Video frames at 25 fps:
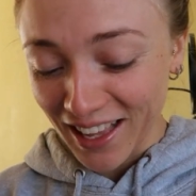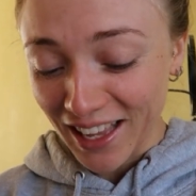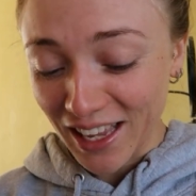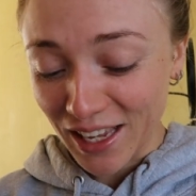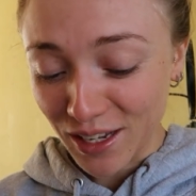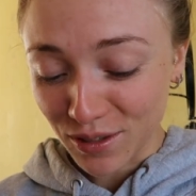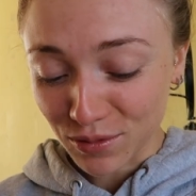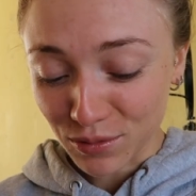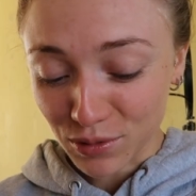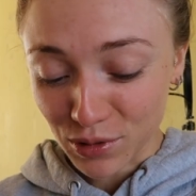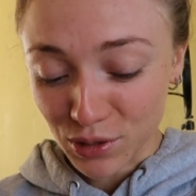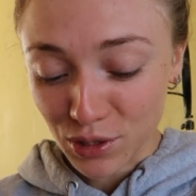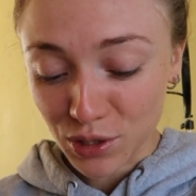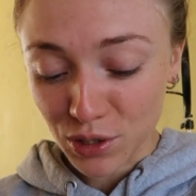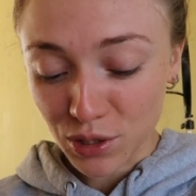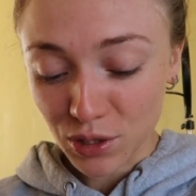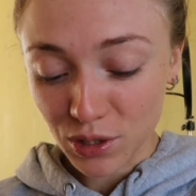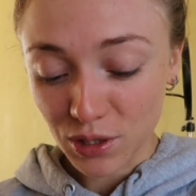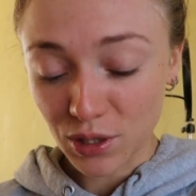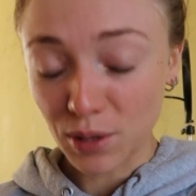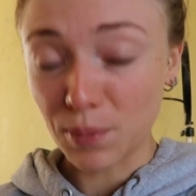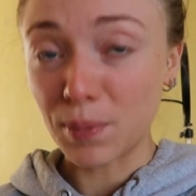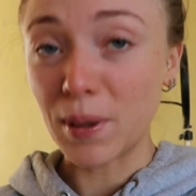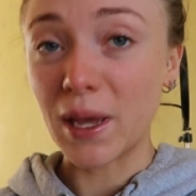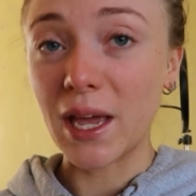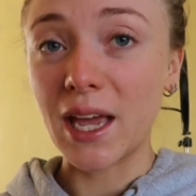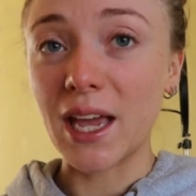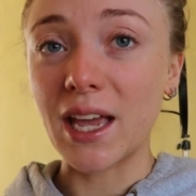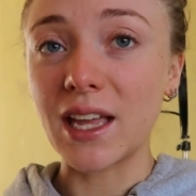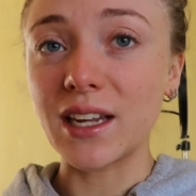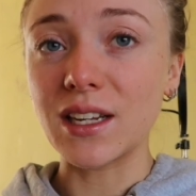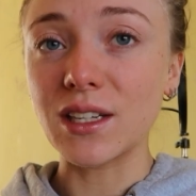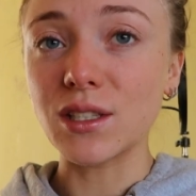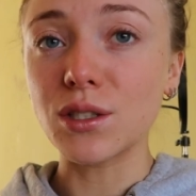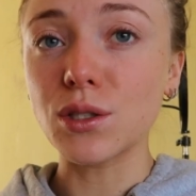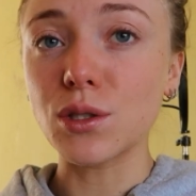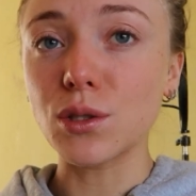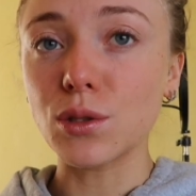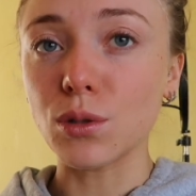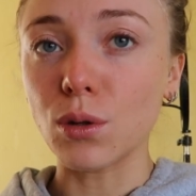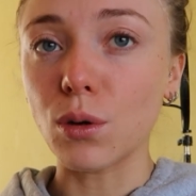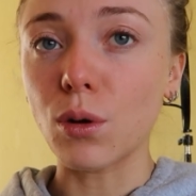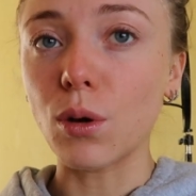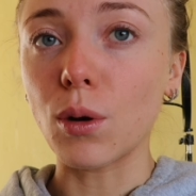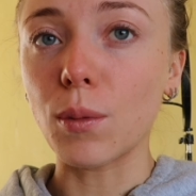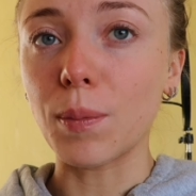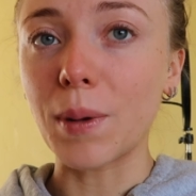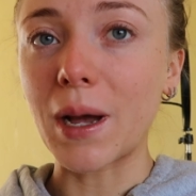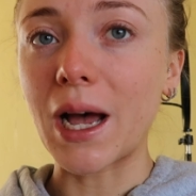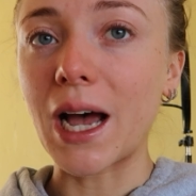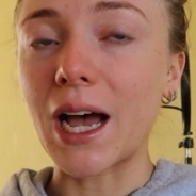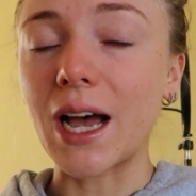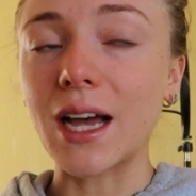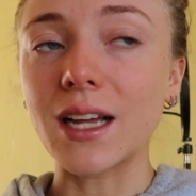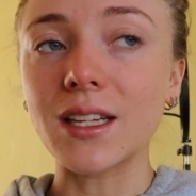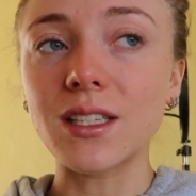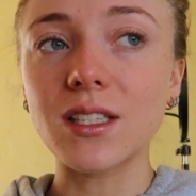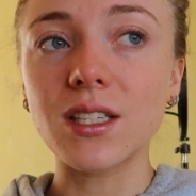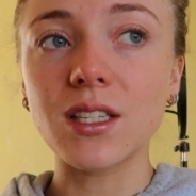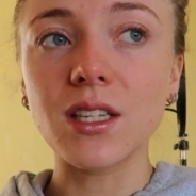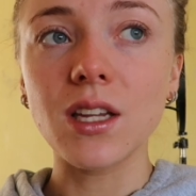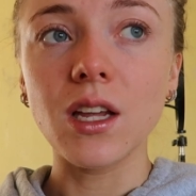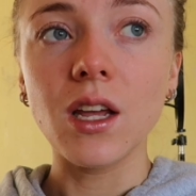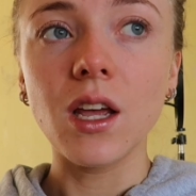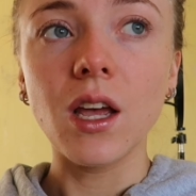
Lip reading: The pain is so bad.